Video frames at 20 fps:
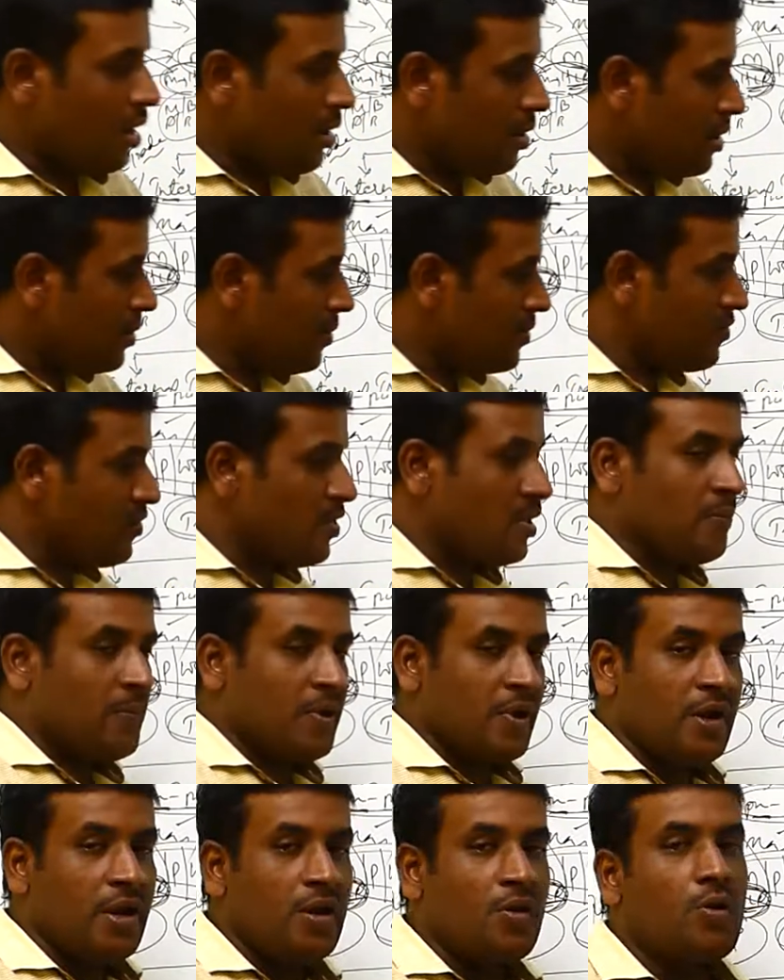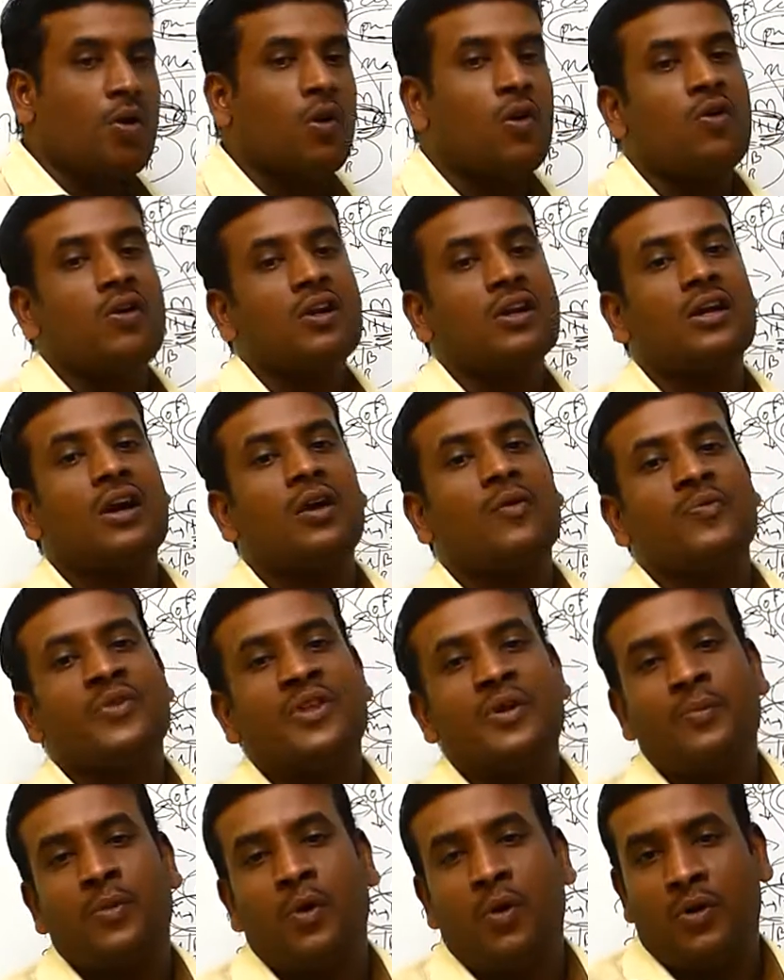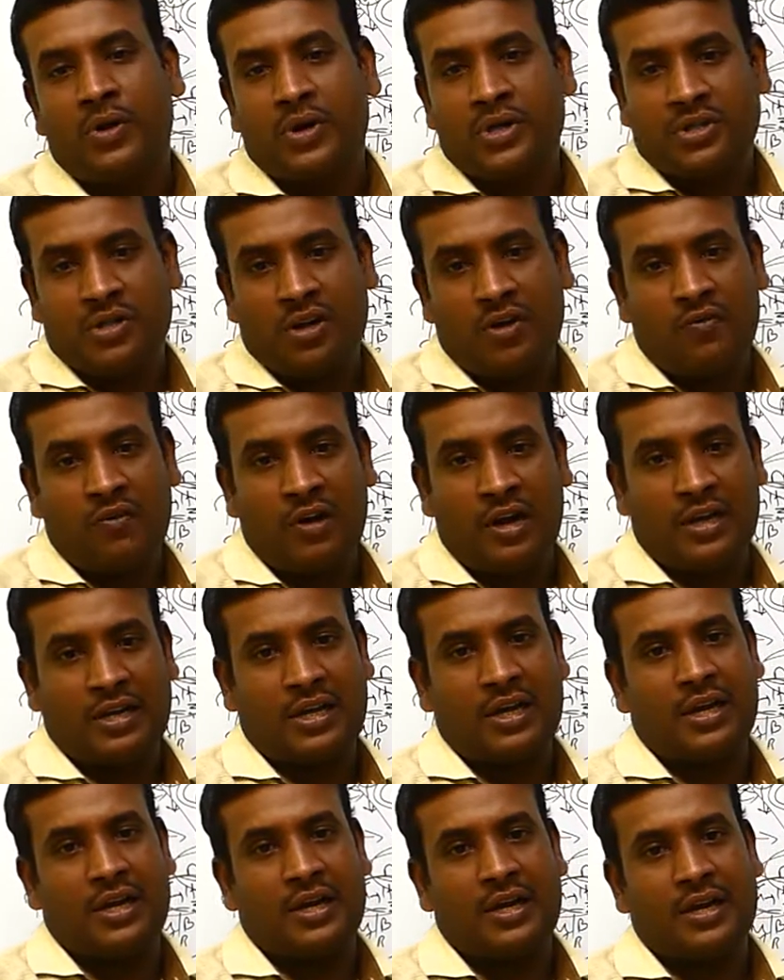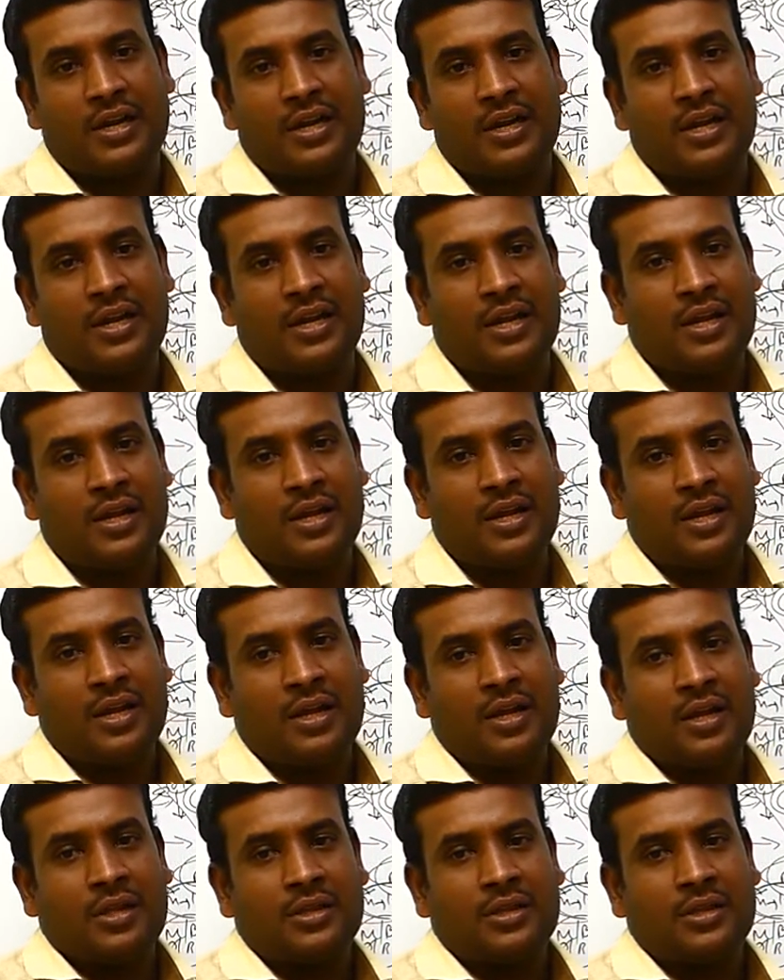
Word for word: it will be overcome the boundaries of one country.